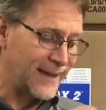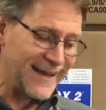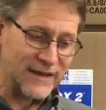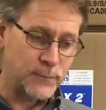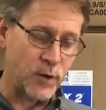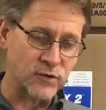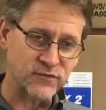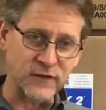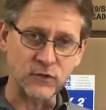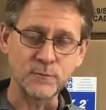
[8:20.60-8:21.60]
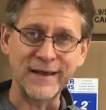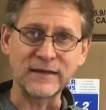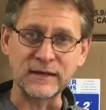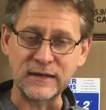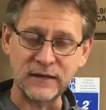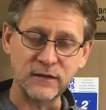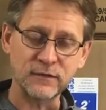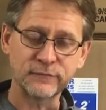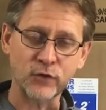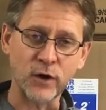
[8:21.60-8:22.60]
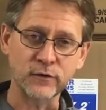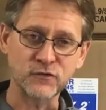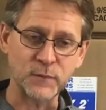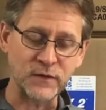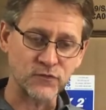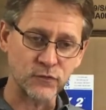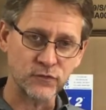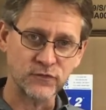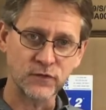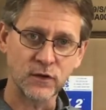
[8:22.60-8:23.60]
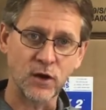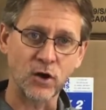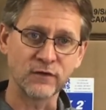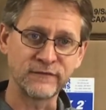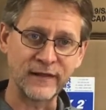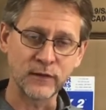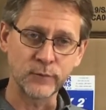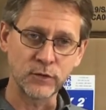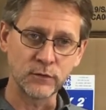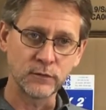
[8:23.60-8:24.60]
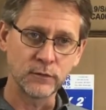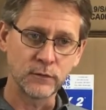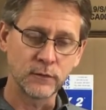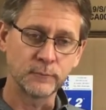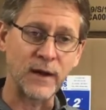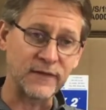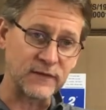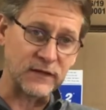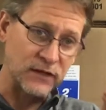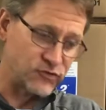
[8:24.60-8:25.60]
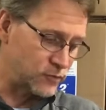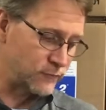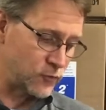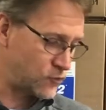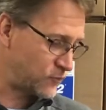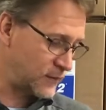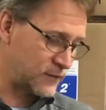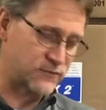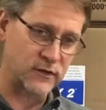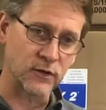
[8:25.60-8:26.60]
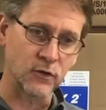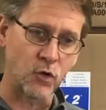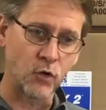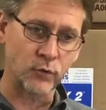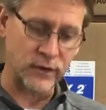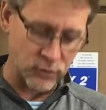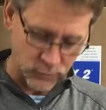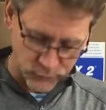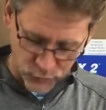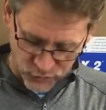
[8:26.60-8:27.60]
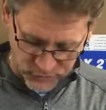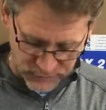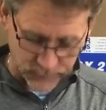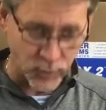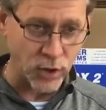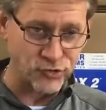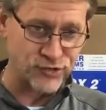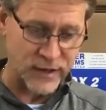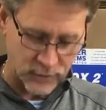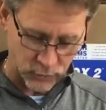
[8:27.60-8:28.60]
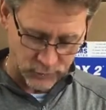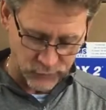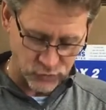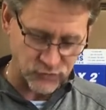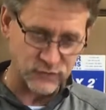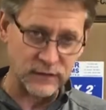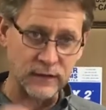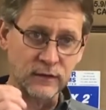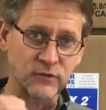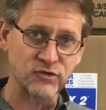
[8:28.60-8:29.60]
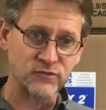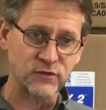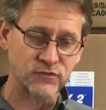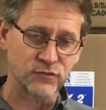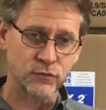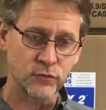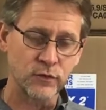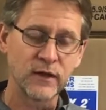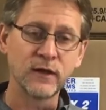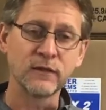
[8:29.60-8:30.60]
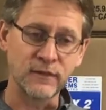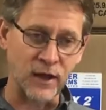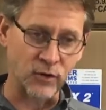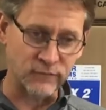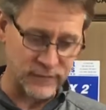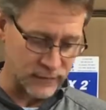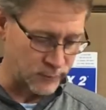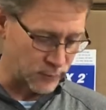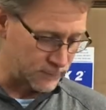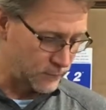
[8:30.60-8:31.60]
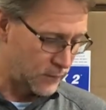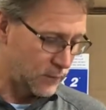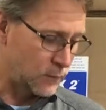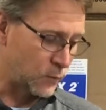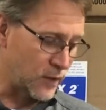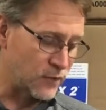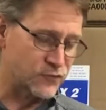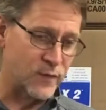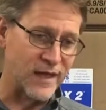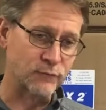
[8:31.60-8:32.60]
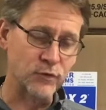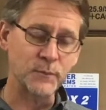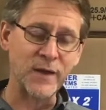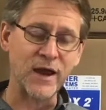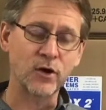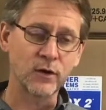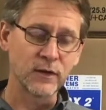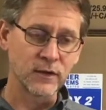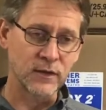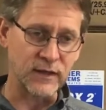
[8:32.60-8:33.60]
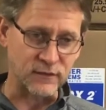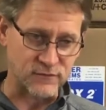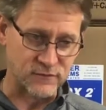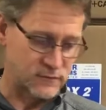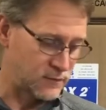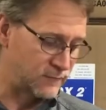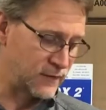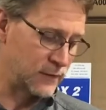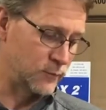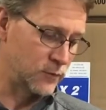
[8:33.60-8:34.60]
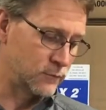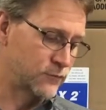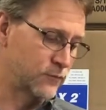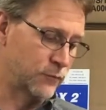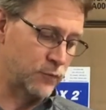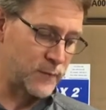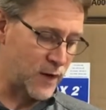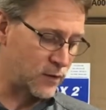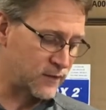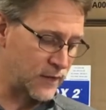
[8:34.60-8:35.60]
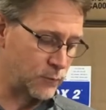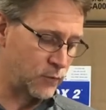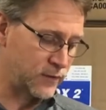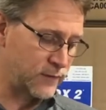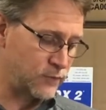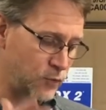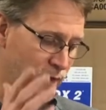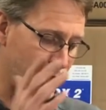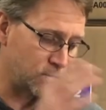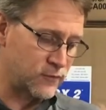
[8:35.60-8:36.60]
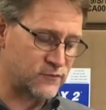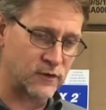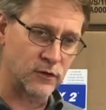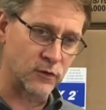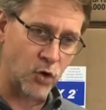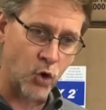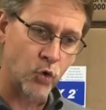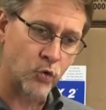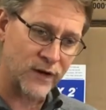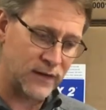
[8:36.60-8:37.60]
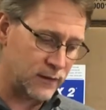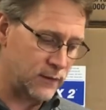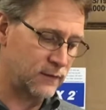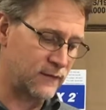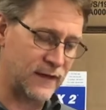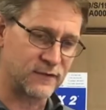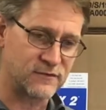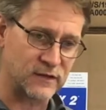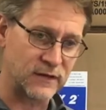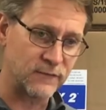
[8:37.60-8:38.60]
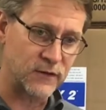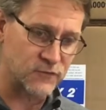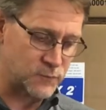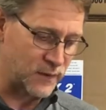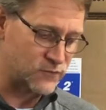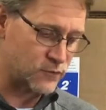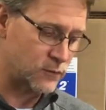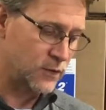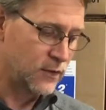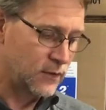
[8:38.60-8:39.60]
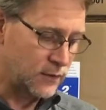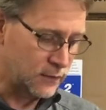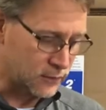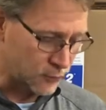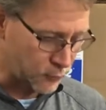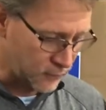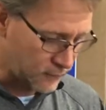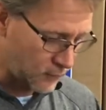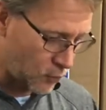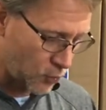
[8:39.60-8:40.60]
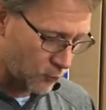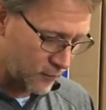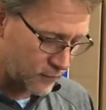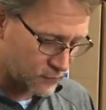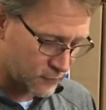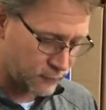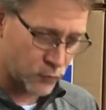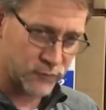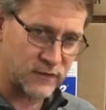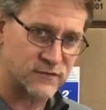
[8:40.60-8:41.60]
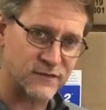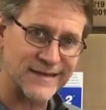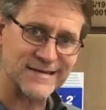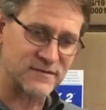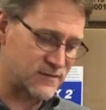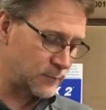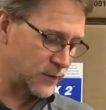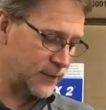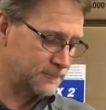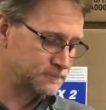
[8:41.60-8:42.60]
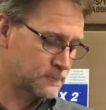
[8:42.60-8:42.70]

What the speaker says: Any parts that you might need for our dispensers are available by the each. If you just need a single O-ring, or if you just need a ball check, or if you just need an adjusting screw, they are available. We also have repair kits available. So the repair kit will give you every single O-ring that is in the dispenser, including the O-rings for the sight assembly.